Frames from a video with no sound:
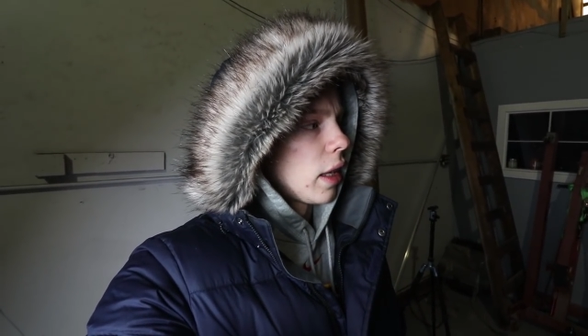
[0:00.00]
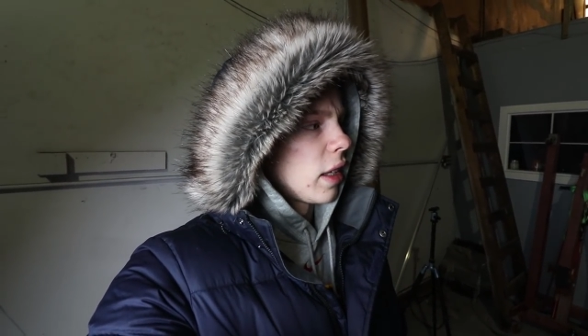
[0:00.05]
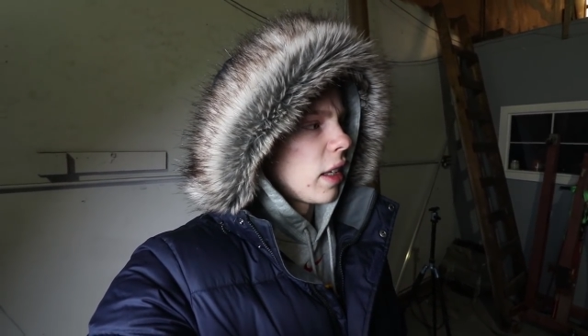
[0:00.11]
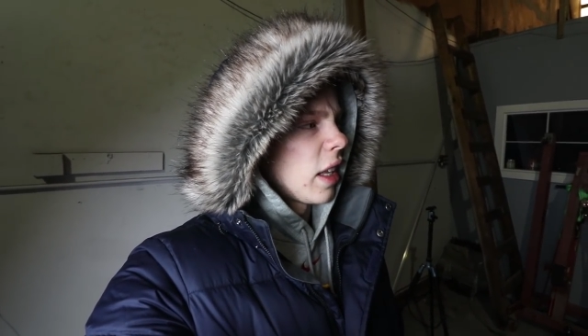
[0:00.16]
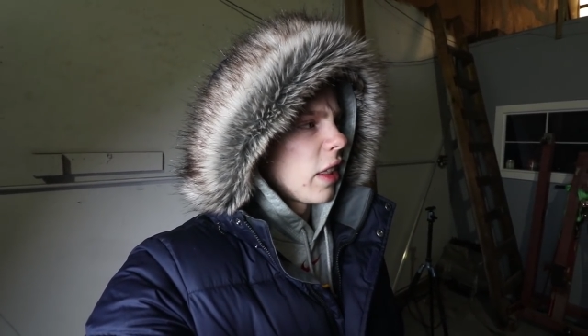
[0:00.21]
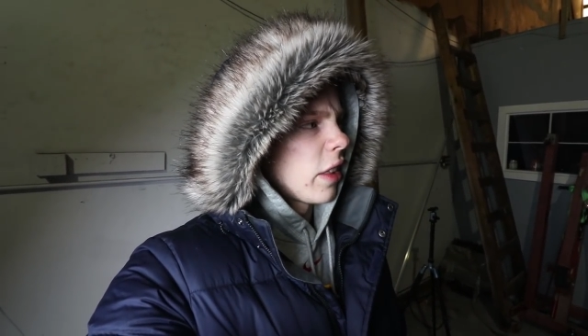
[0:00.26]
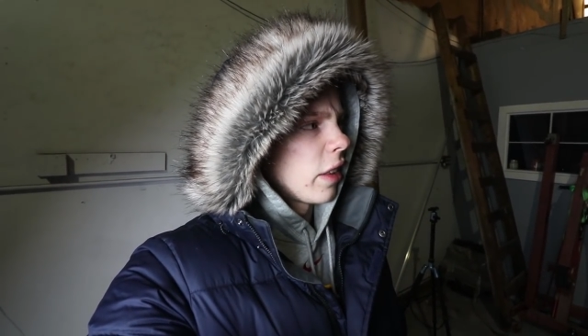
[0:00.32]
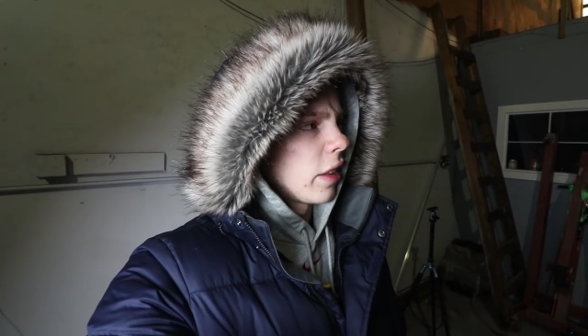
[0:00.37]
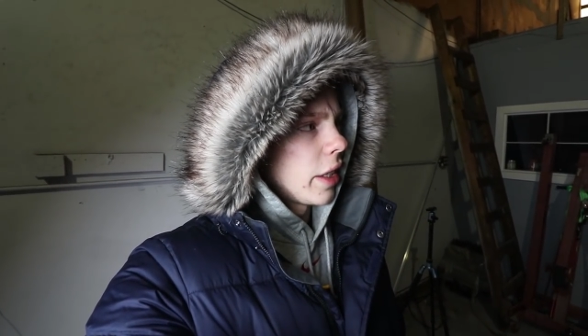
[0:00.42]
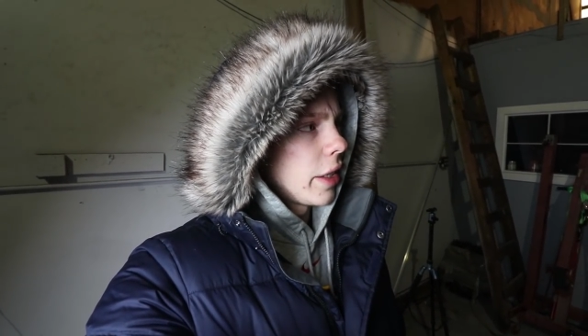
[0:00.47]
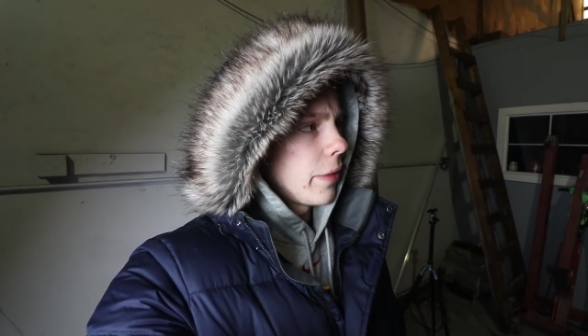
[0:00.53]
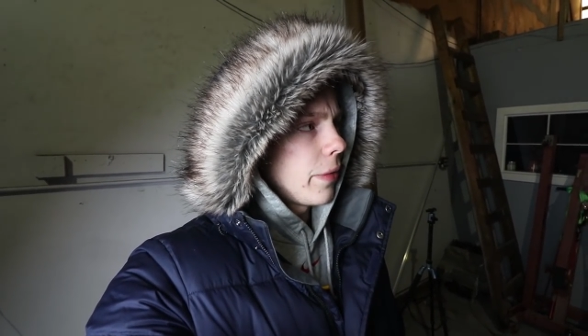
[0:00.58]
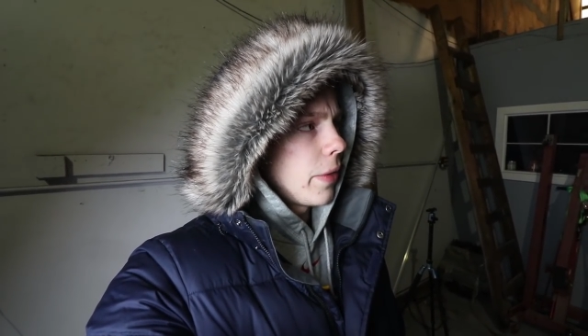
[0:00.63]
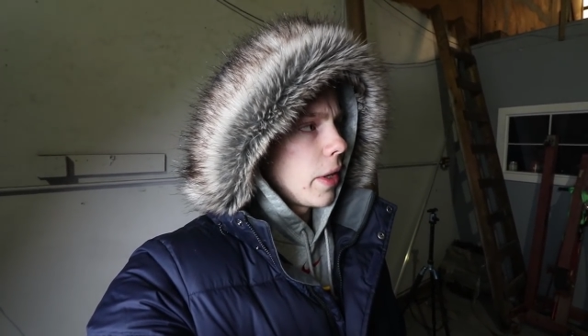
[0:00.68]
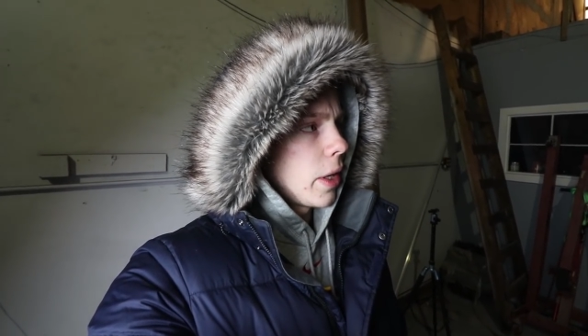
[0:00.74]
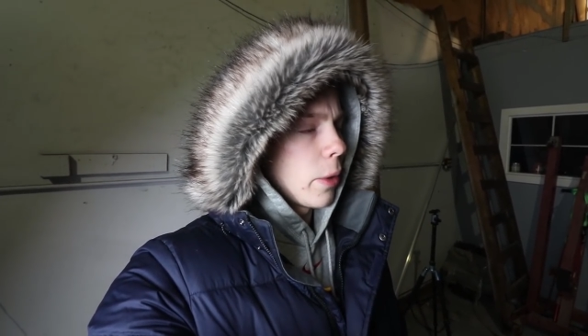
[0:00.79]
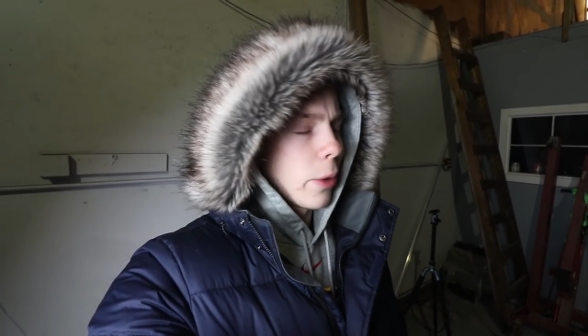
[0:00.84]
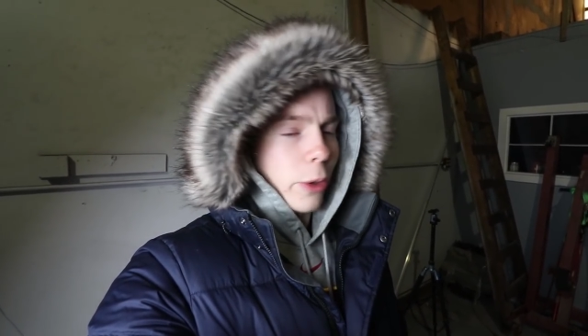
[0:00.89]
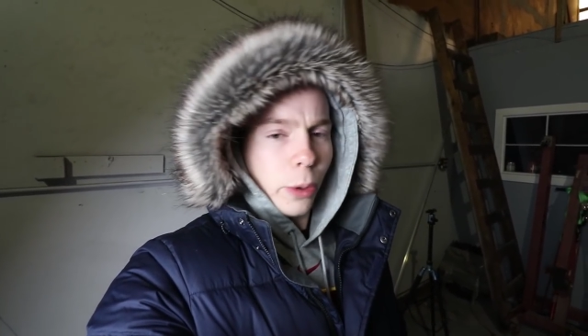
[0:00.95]
get the lift
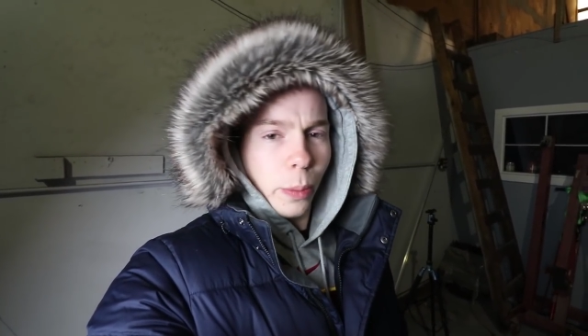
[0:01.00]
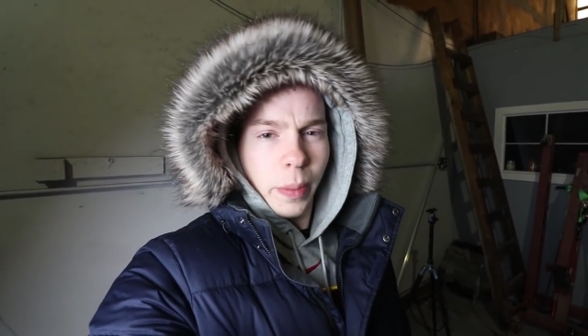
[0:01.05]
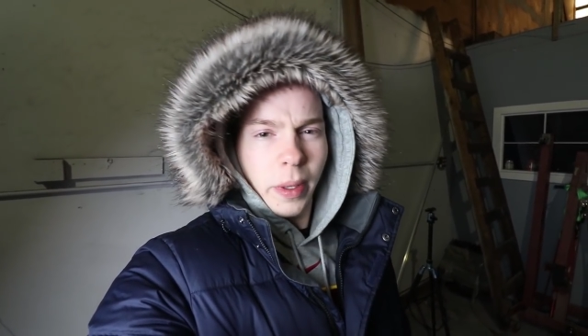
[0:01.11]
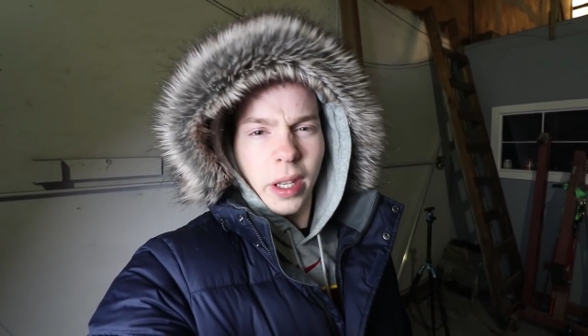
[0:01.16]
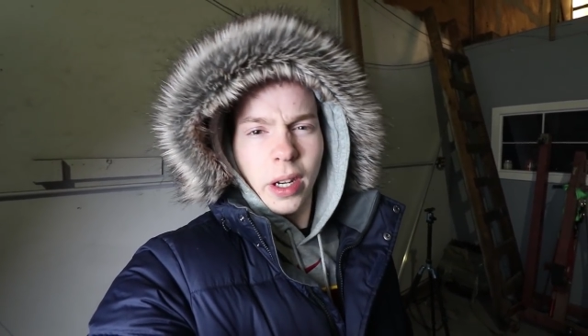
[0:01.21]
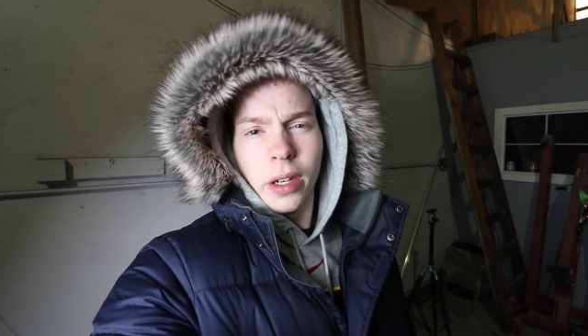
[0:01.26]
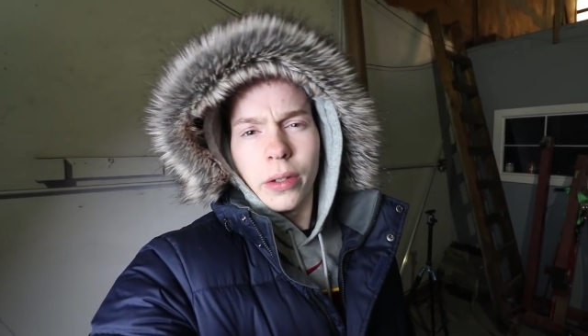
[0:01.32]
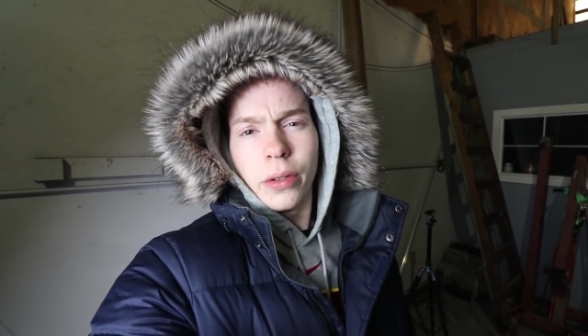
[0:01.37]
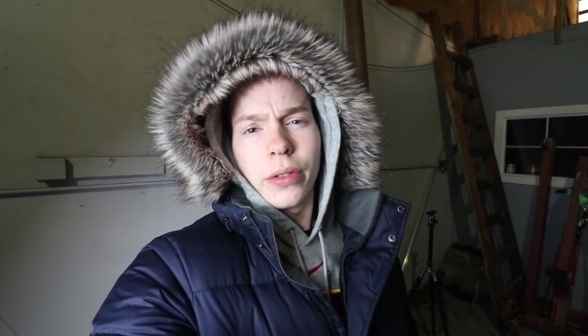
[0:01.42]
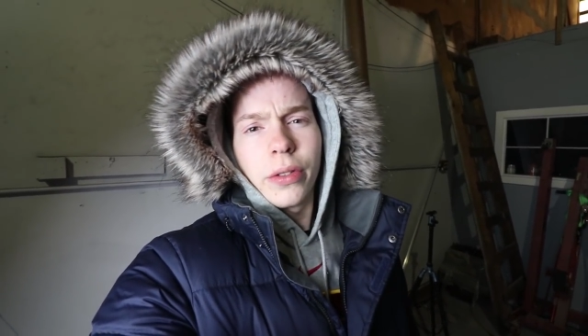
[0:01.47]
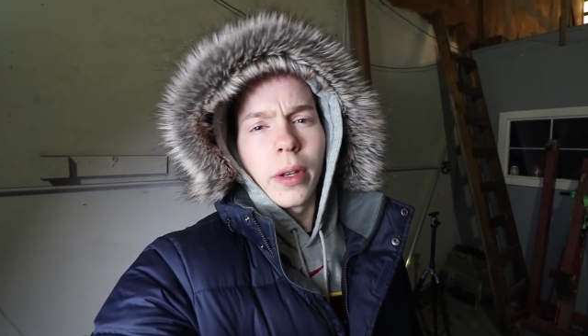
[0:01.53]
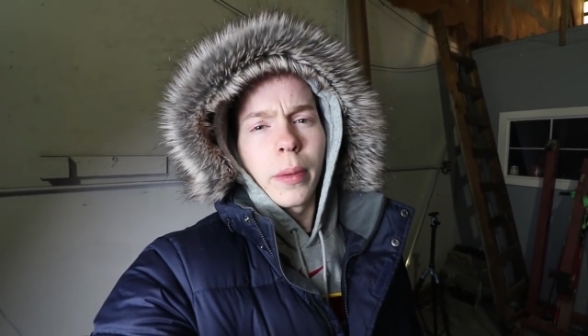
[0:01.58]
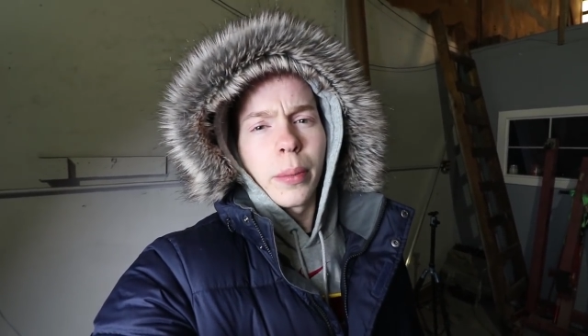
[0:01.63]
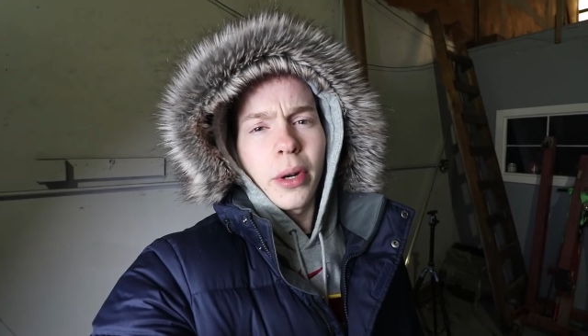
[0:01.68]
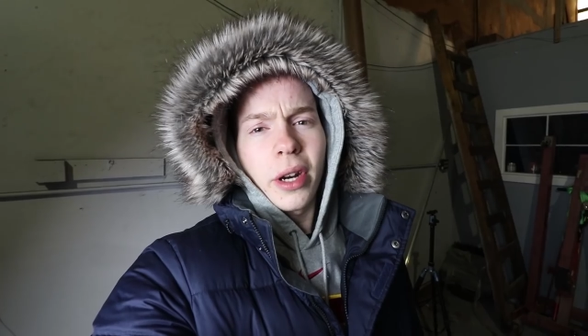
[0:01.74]
there, which will be an interesting